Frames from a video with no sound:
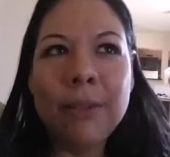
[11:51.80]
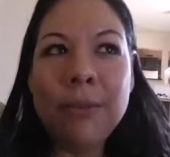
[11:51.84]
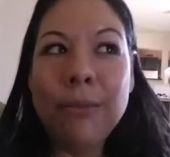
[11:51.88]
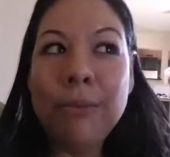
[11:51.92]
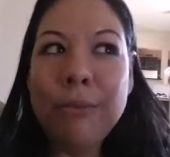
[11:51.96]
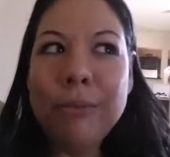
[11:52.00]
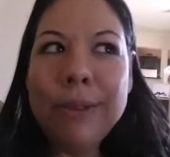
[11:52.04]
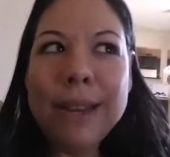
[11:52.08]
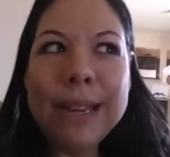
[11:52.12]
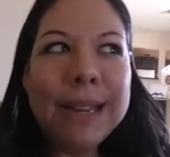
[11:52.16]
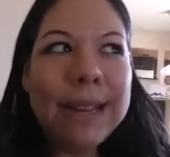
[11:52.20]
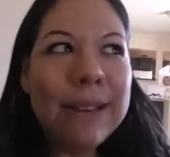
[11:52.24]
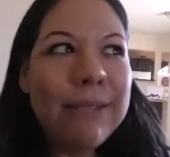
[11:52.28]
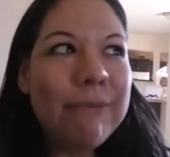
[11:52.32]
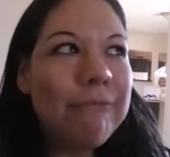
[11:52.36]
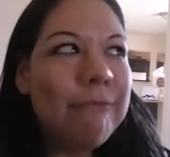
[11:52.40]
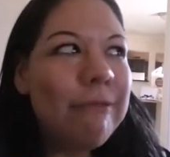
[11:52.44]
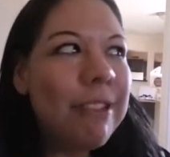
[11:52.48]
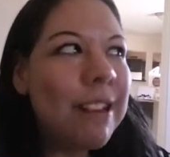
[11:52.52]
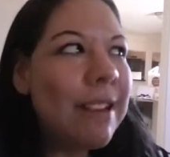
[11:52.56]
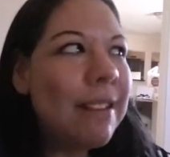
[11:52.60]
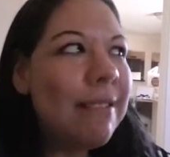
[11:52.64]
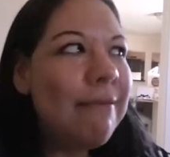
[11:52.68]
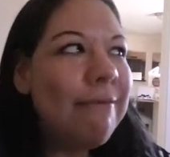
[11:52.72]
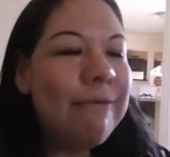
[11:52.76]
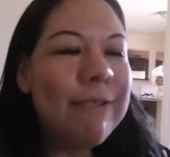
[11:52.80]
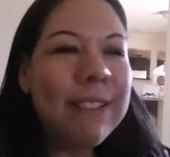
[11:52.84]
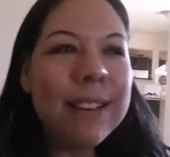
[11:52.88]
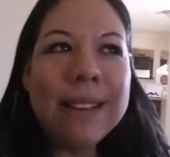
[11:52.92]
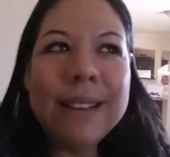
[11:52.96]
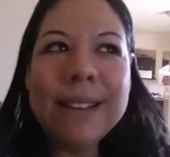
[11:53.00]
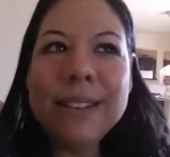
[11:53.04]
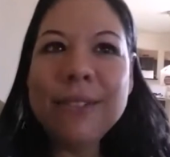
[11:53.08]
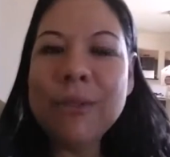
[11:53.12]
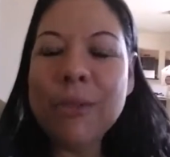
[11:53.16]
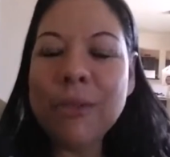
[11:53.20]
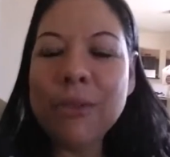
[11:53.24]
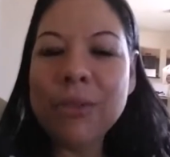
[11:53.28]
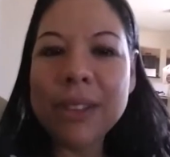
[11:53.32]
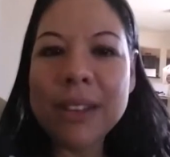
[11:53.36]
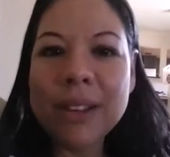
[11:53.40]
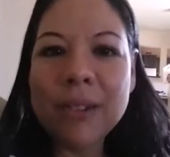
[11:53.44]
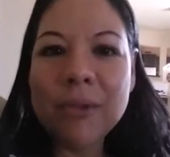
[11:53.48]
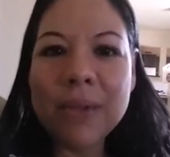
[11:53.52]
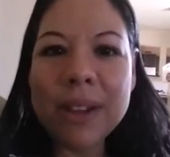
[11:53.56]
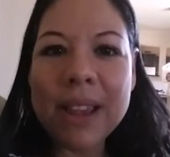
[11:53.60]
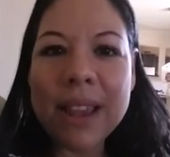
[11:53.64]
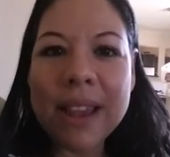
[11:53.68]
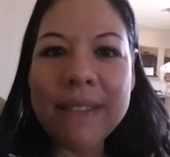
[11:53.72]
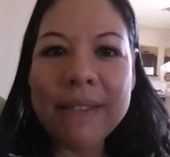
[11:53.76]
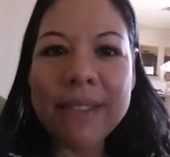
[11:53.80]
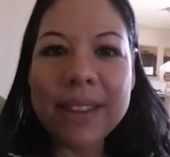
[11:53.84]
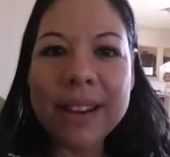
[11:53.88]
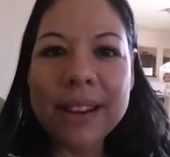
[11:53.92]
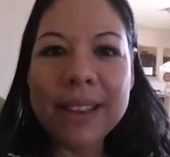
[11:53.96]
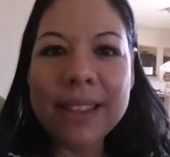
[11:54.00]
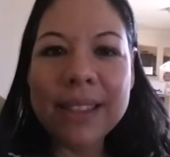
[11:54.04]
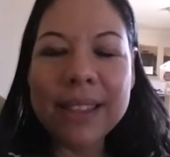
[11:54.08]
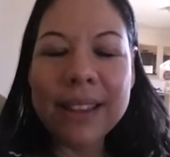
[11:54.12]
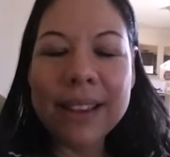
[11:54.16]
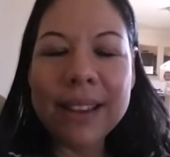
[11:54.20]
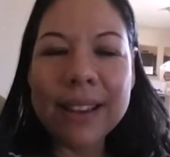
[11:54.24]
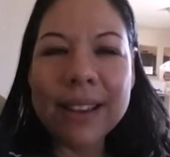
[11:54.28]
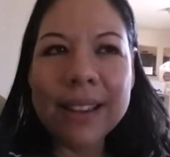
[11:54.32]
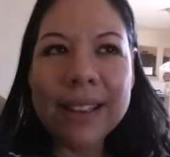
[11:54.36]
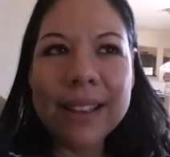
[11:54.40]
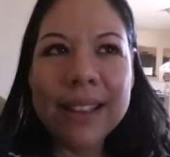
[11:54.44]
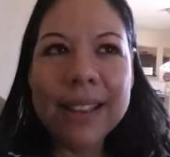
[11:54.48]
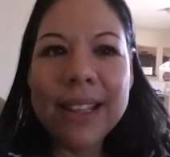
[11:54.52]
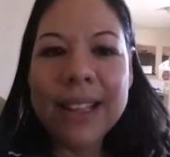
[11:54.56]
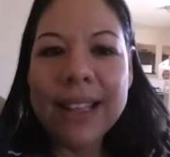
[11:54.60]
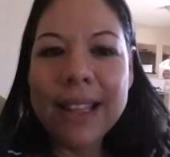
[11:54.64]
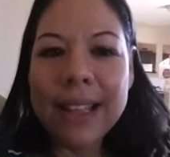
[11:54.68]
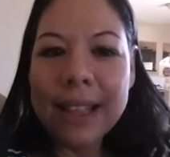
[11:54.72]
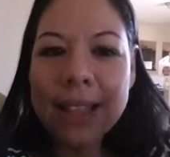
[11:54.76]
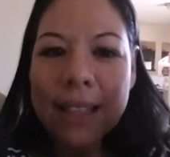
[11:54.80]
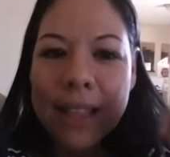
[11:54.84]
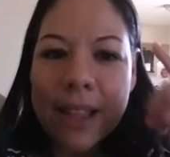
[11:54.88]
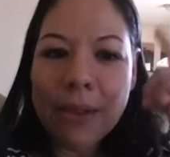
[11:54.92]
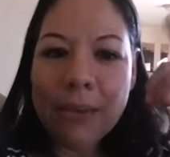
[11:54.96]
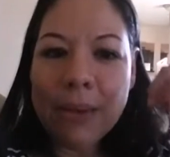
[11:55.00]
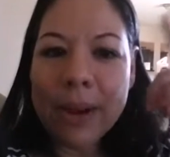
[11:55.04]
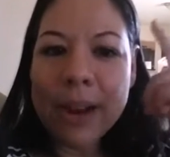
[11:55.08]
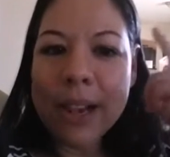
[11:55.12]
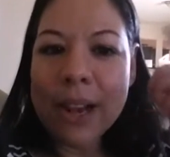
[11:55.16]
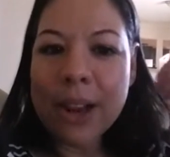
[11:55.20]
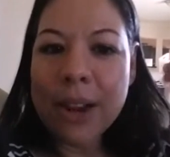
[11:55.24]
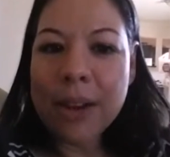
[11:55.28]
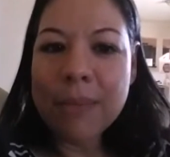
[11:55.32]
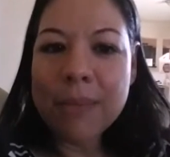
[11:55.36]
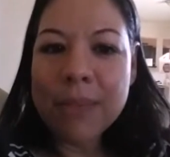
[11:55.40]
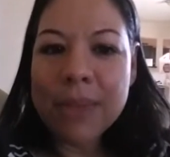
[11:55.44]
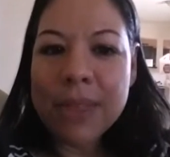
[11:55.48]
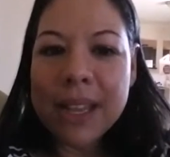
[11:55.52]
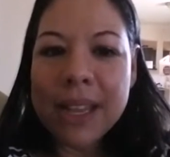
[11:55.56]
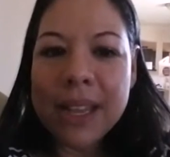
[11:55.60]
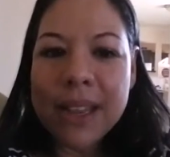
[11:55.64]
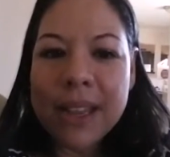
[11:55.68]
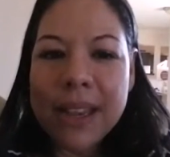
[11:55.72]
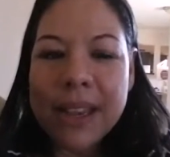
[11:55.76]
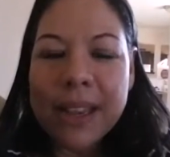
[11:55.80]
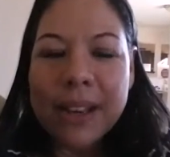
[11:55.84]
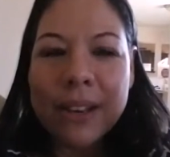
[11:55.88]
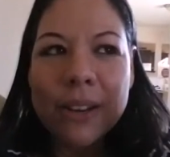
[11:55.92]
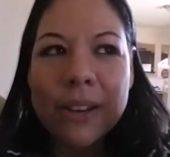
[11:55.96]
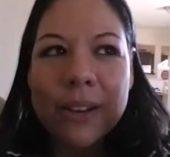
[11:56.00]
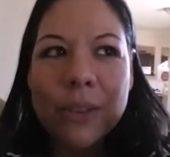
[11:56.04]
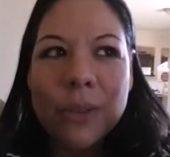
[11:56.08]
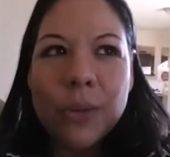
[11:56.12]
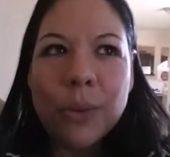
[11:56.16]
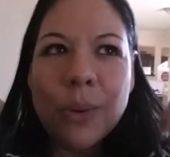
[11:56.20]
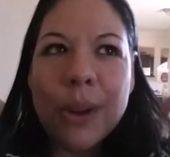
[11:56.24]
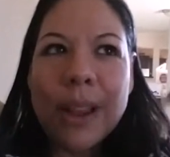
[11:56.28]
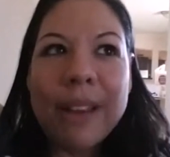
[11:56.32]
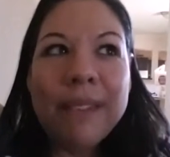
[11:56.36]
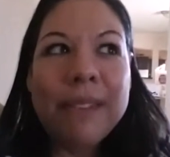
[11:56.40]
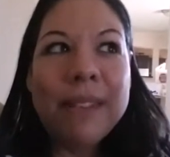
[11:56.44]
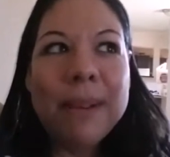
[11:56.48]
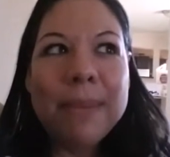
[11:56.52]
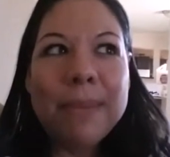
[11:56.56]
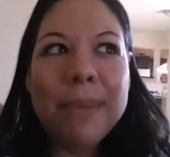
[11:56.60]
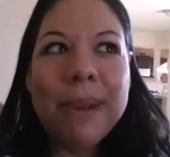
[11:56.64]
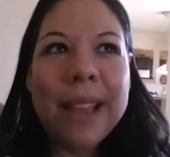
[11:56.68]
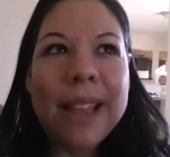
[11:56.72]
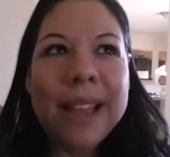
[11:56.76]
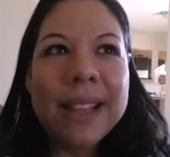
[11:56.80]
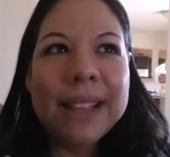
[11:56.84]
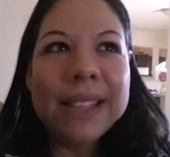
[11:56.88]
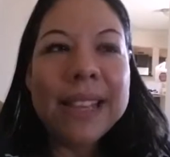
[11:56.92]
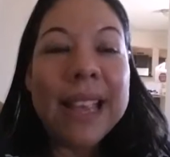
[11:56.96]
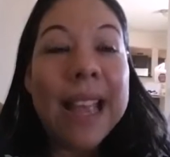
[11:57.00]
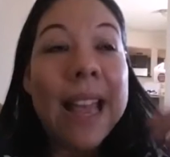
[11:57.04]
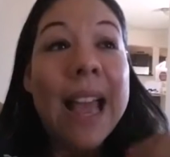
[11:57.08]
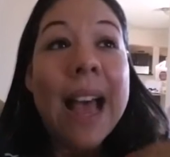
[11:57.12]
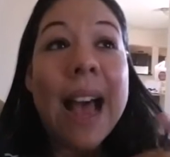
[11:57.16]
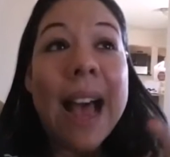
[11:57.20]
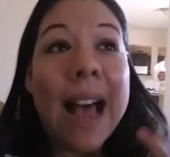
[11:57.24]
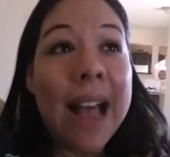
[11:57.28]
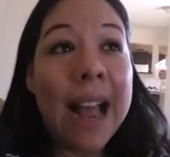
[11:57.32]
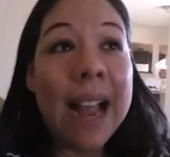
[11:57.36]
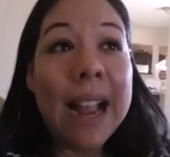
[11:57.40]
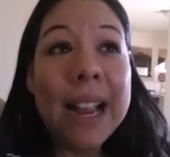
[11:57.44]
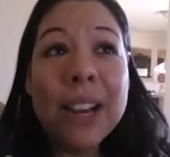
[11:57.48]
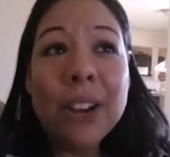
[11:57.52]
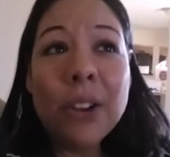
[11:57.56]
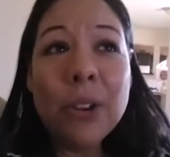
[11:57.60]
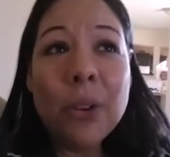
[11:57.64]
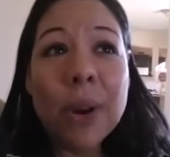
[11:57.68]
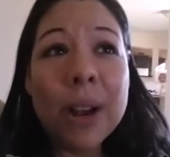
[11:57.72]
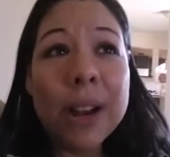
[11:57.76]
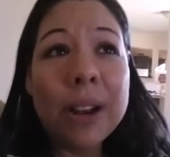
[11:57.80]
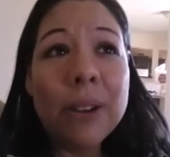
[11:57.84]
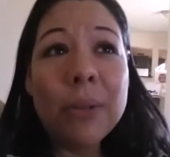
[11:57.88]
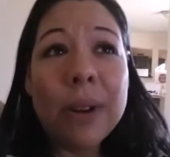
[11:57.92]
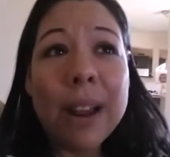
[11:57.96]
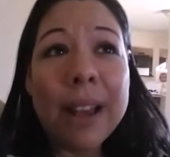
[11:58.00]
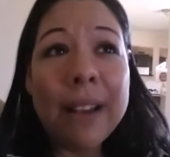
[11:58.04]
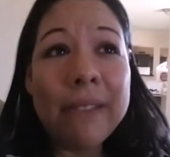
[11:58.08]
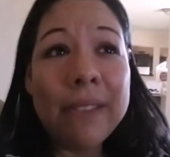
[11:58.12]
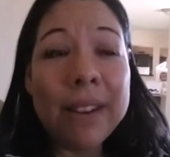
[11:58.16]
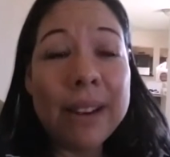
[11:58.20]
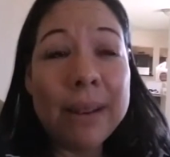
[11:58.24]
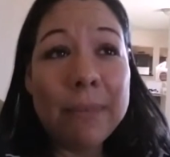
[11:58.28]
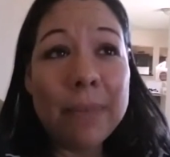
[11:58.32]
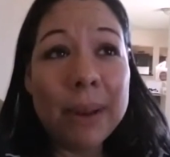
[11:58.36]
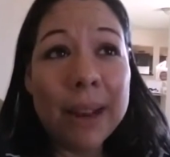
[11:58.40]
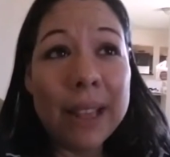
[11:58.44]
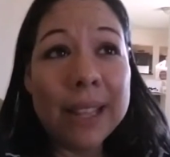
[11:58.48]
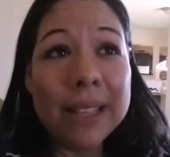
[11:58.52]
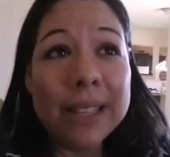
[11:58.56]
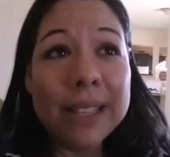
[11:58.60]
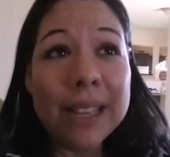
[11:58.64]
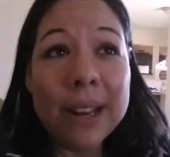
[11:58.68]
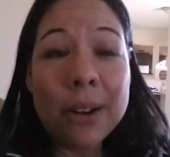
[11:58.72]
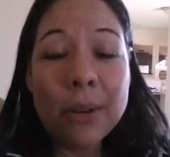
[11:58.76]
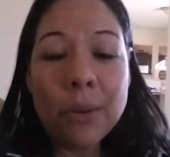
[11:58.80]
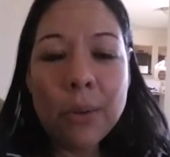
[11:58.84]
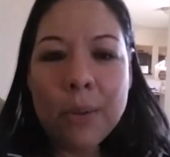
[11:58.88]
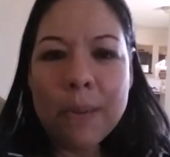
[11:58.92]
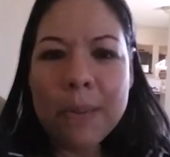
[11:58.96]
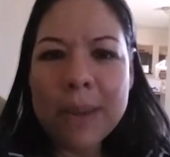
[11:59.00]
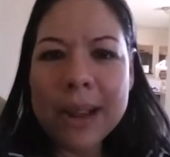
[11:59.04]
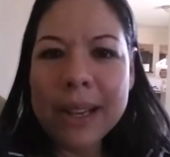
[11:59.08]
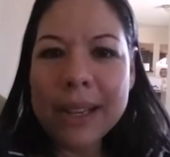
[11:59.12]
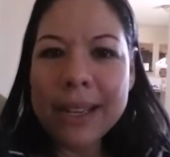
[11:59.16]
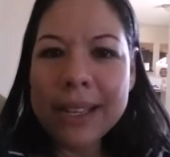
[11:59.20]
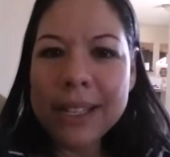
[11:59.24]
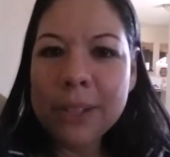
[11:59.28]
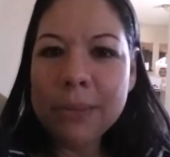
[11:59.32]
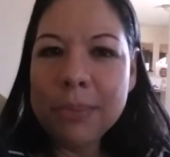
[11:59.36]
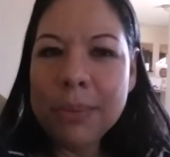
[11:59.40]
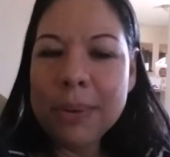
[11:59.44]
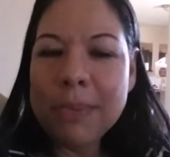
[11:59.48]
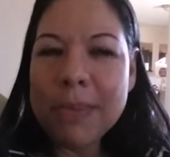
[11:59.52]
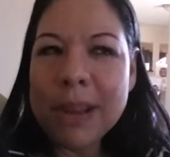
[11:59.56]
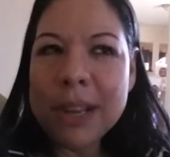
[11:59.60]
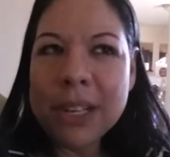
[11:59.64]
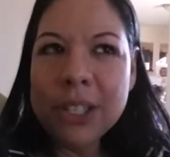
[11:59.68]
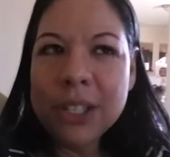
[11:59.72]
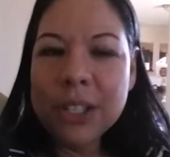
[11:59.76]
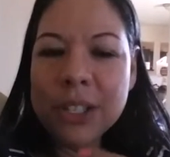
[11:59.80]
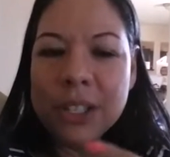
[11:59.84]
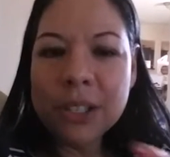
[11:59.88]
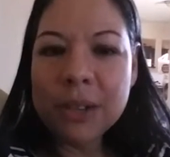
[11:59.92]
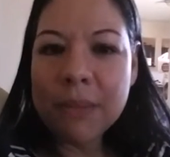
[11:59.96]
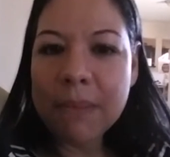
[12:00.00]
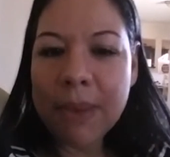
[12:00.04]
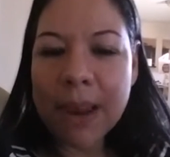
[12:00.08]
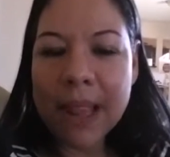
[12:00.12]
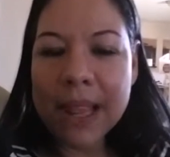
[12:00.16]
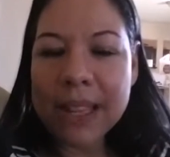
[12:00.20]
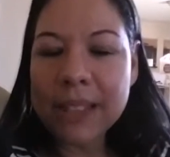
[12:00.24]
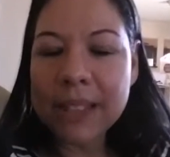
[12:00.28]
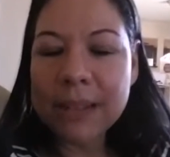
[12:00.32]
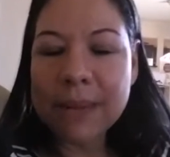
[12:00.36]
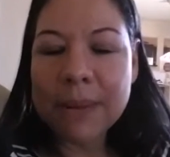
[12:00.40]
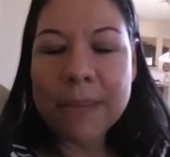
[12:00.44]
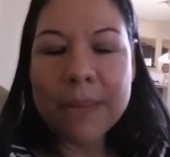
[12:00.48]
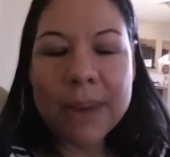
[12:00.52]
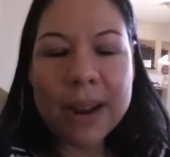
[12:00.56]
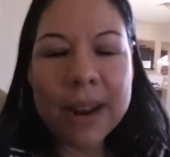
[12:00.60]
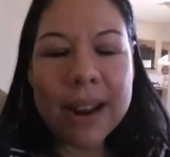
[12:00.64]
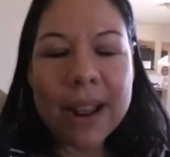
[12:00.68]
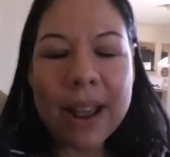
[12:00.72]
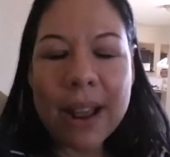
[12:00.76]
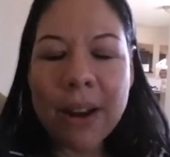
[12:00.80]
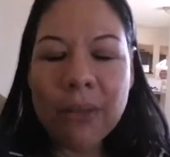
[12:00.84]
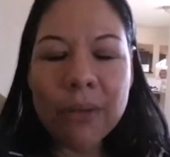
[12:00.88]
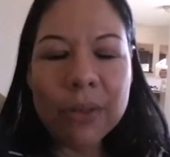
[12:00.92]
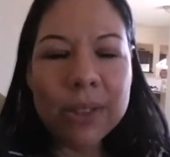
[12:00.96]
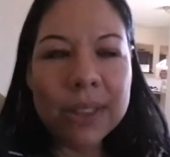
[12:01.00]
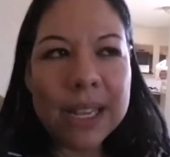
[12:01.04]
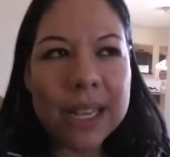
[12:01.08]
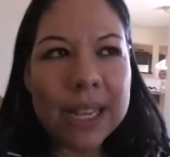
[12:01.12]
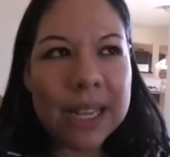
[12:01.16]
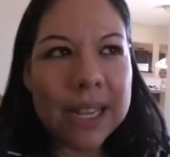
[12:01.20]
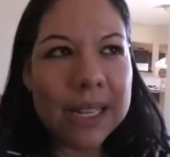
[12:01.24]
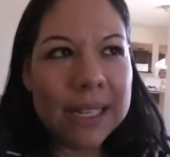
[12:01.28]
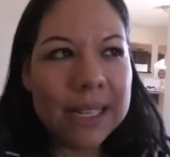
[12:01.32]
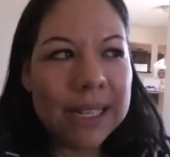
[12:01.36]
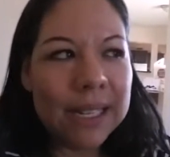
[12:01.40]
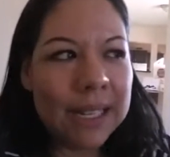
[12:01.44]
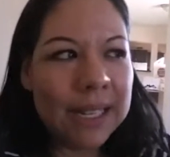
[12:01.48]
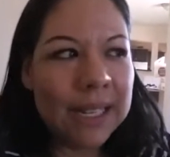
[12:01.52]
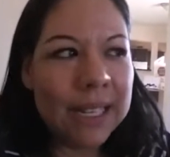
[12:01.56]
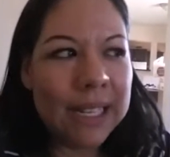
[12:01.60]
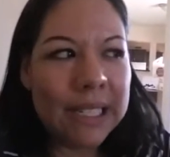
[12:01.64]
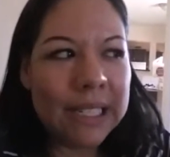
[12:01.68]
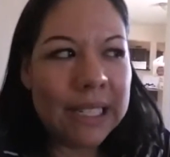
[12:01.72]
really, really, really don't think we have anything. Like right now, I'm thinking, do I have any plans? I know I don't have any plans. I don't know. My husband mentioned some plans to me, but I don't think he didn't.